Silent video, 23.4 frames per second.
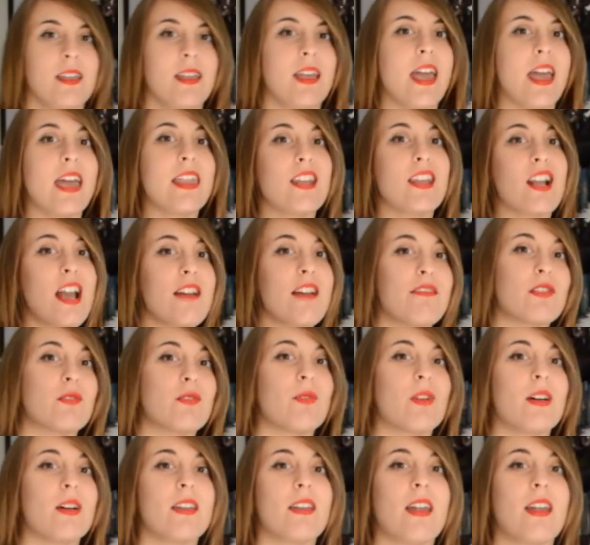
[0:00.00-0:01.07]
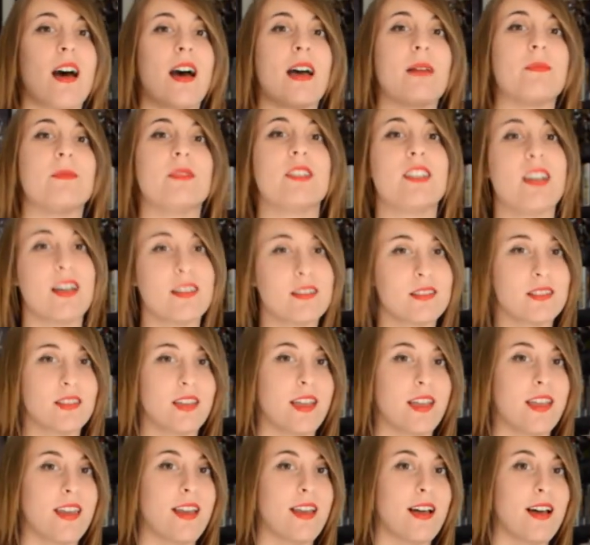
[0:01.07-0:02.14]
Hey there everyone, I'm Dusk
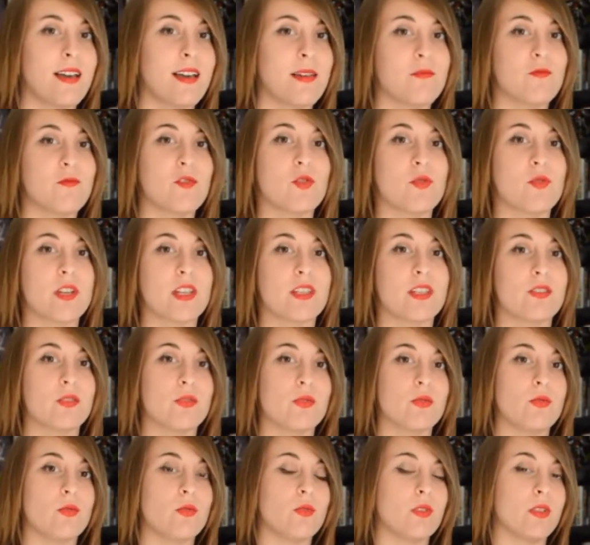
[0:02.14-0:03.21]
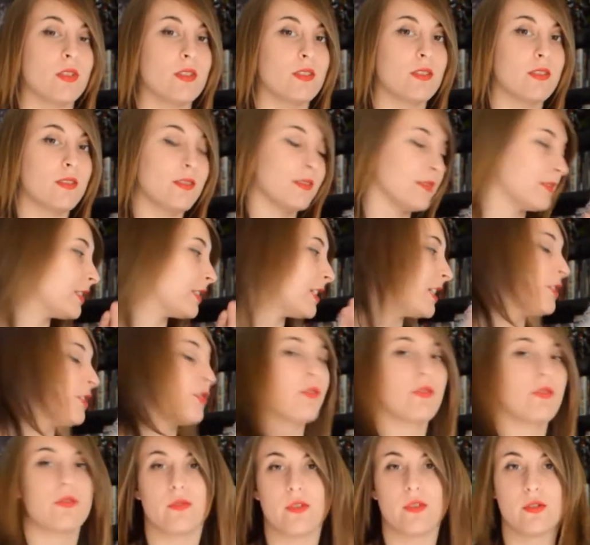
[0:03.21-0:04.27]
and I'm going to lead you
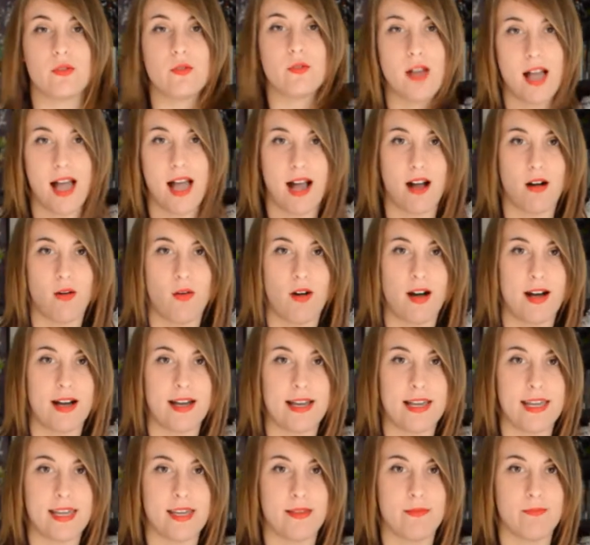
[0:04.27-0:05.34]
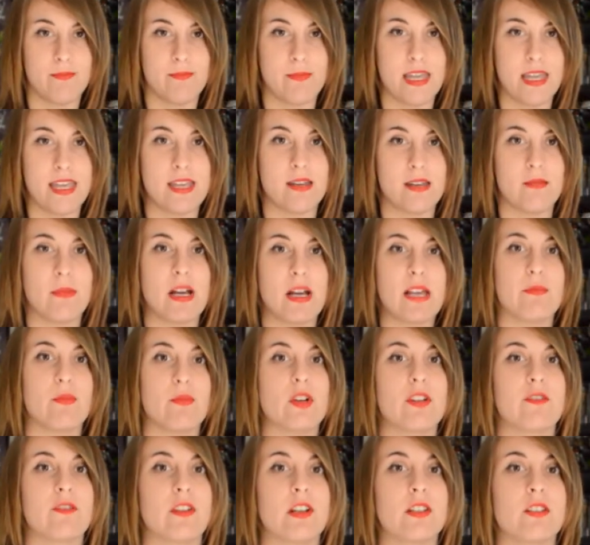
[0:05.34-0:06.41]
through how I made my
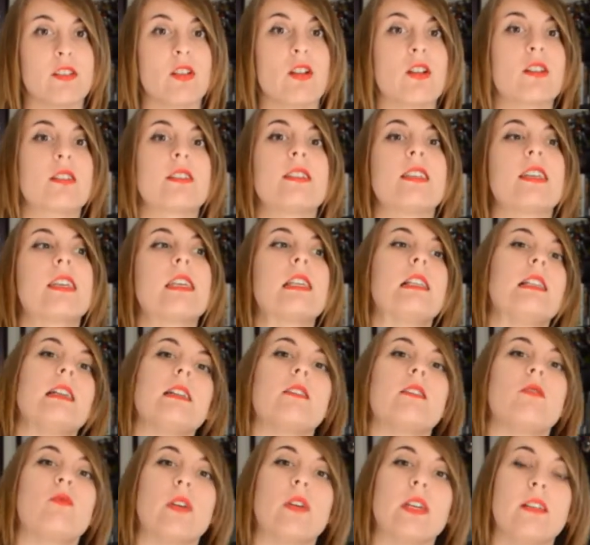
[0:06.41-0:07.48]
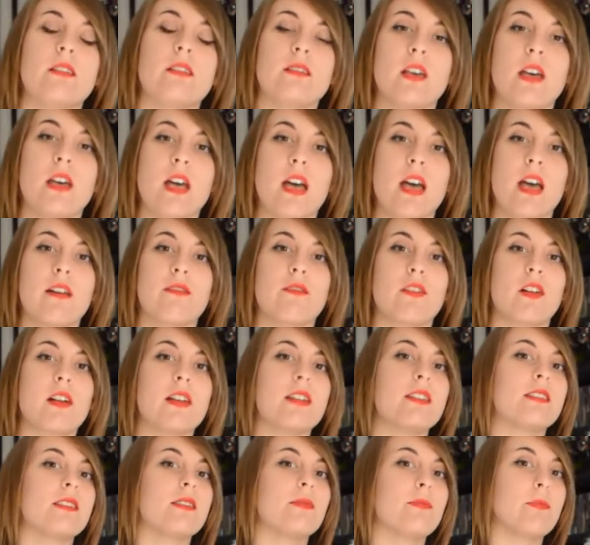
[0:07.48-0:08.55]
boyfriend's articulated wings for
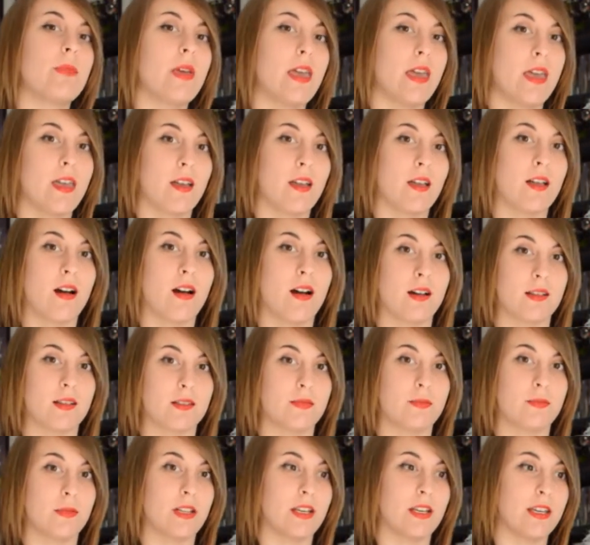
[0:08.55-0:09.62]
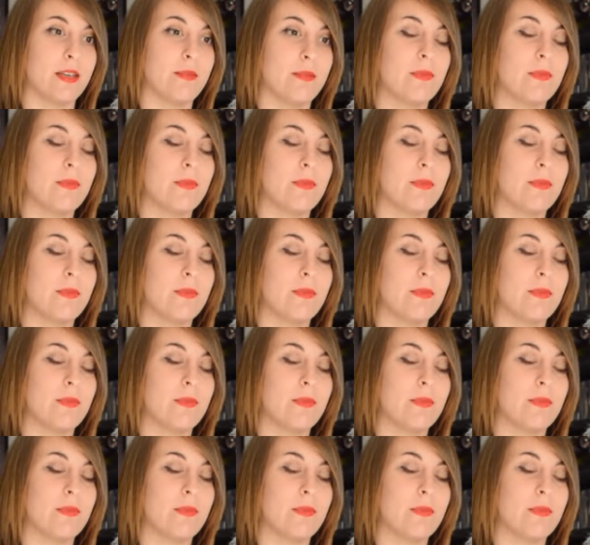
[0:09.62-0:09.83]
his Pit cosplay.